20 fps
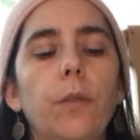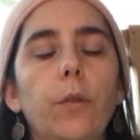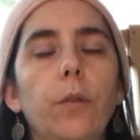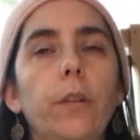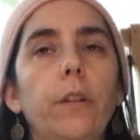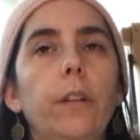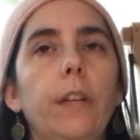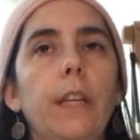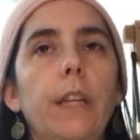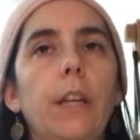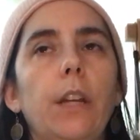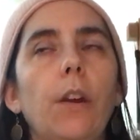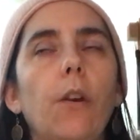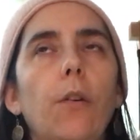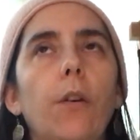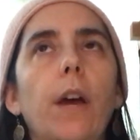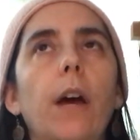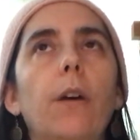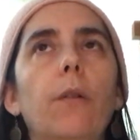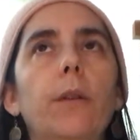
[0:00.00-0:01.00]
Kundalini
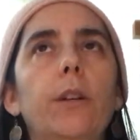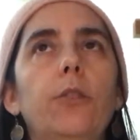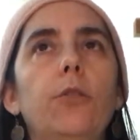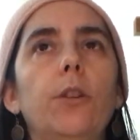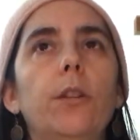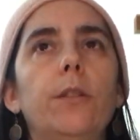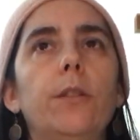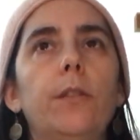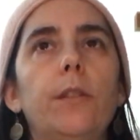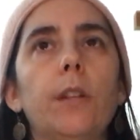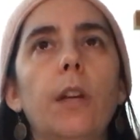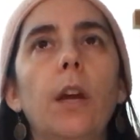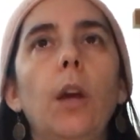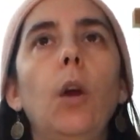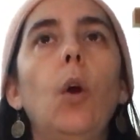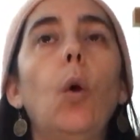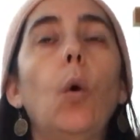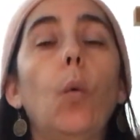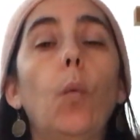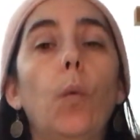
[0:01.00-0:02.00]
Yoga, which is
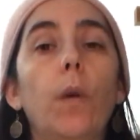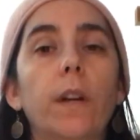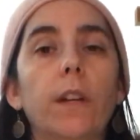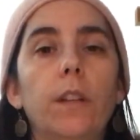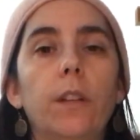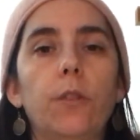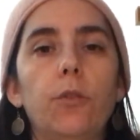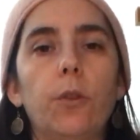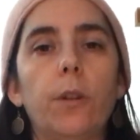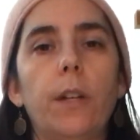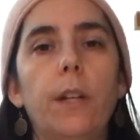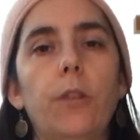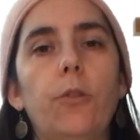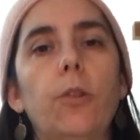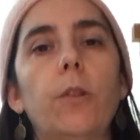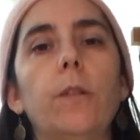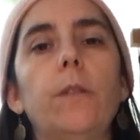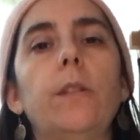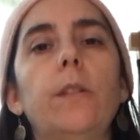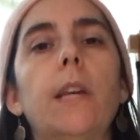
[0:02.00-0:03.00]
one of the
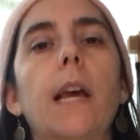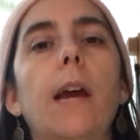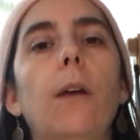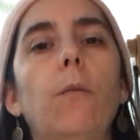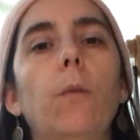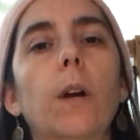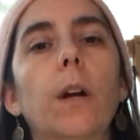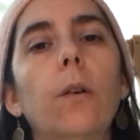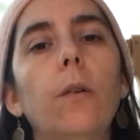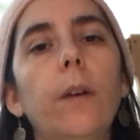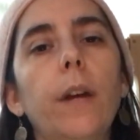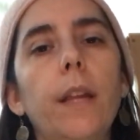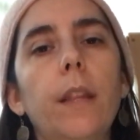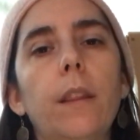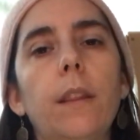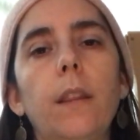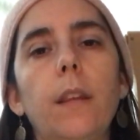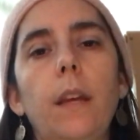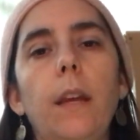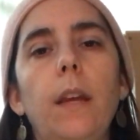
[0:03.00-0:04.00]
traditions I work
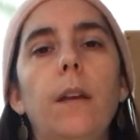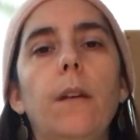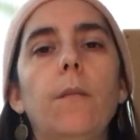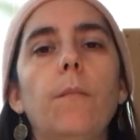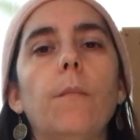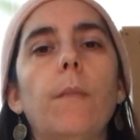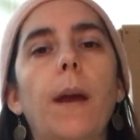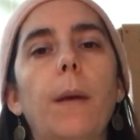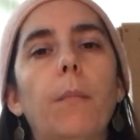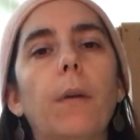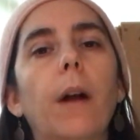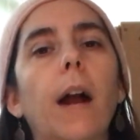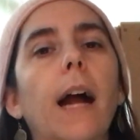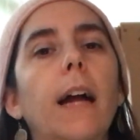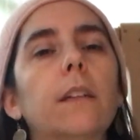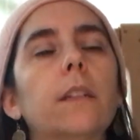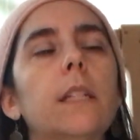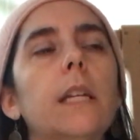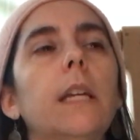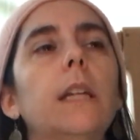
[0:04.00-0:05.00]
with in my
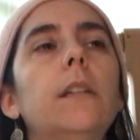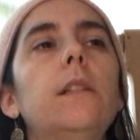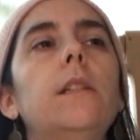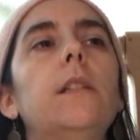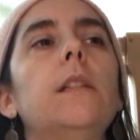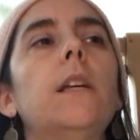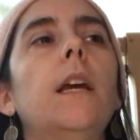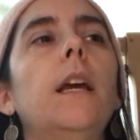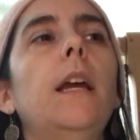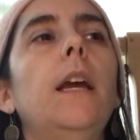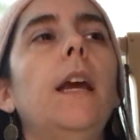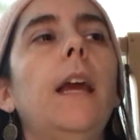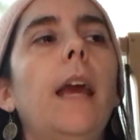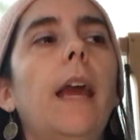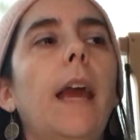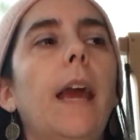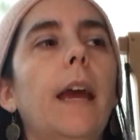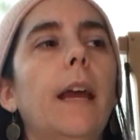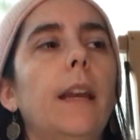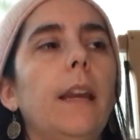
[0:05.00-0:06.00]
practice
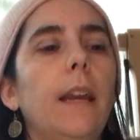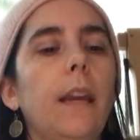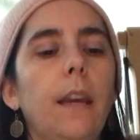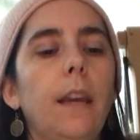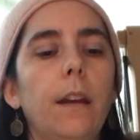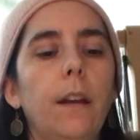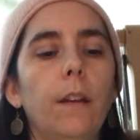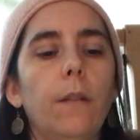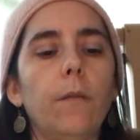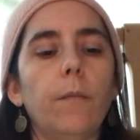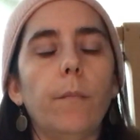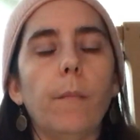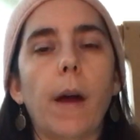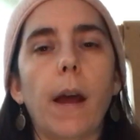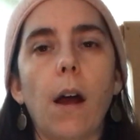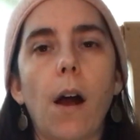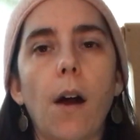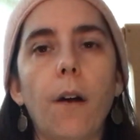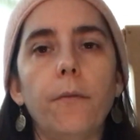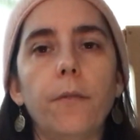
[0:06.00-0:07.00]
and in
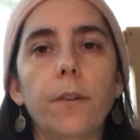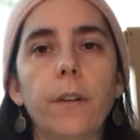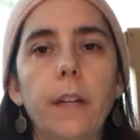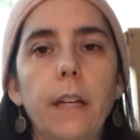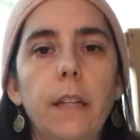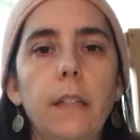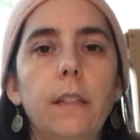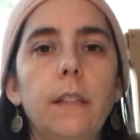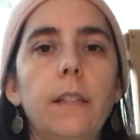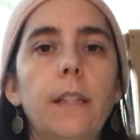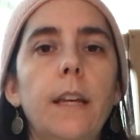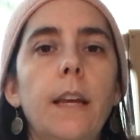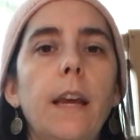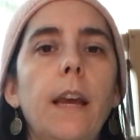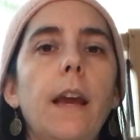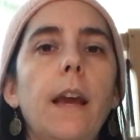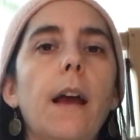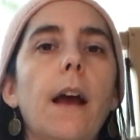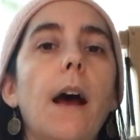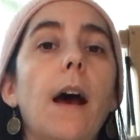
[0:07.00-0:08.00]
my offerings,
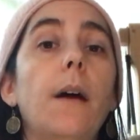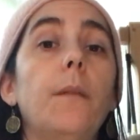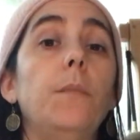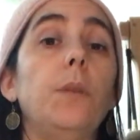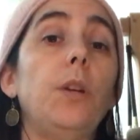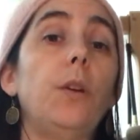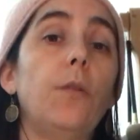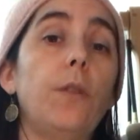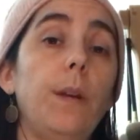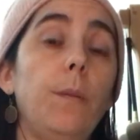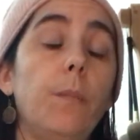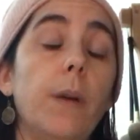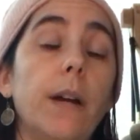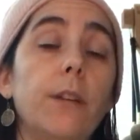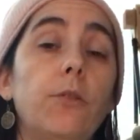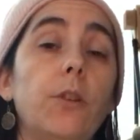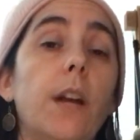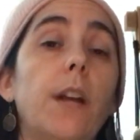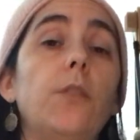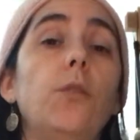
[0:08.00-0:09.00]
Yogi
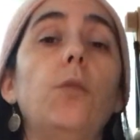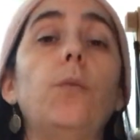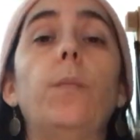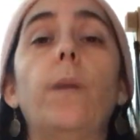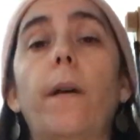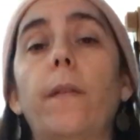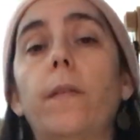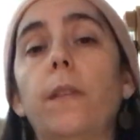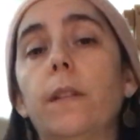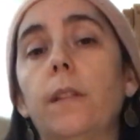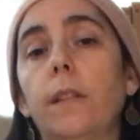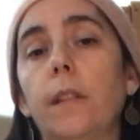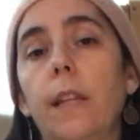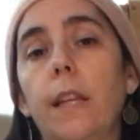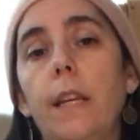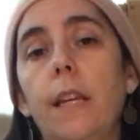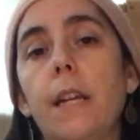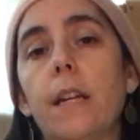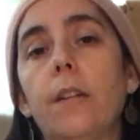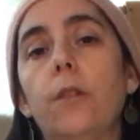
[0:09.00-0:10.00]
Bhajan, who brought this
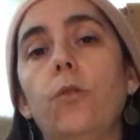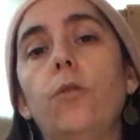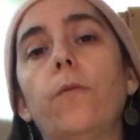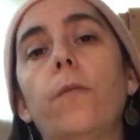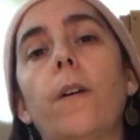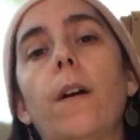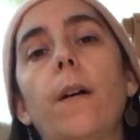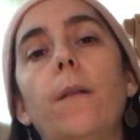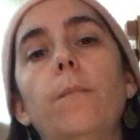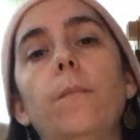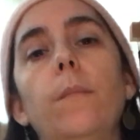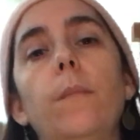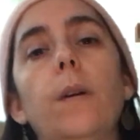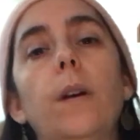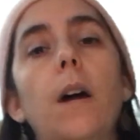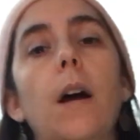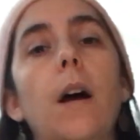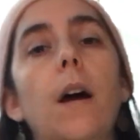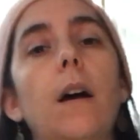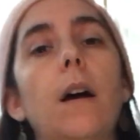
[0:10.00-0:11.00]
lineage from
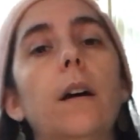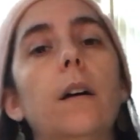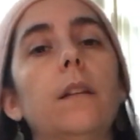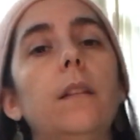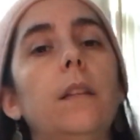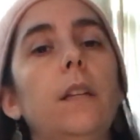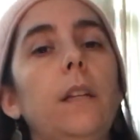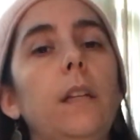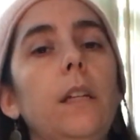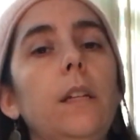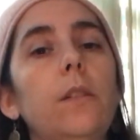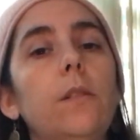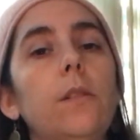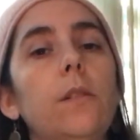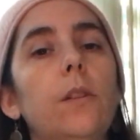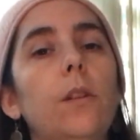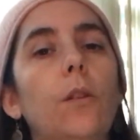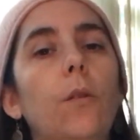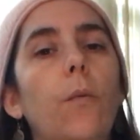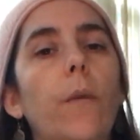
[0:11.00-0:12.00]
the
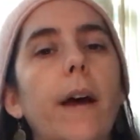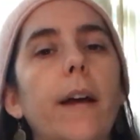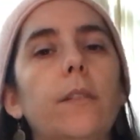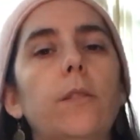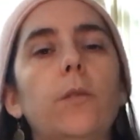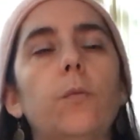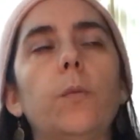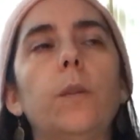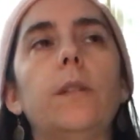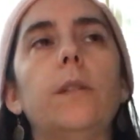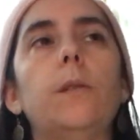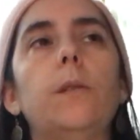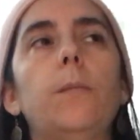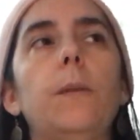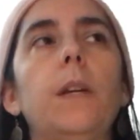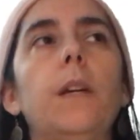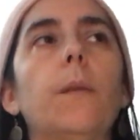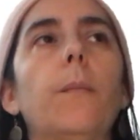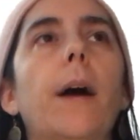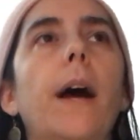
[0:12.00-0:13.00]
east to the west, would
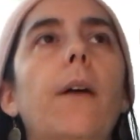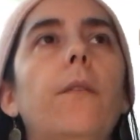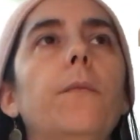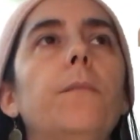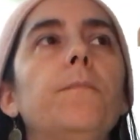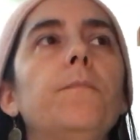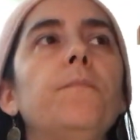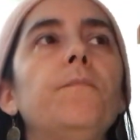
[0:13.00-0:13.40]
speak about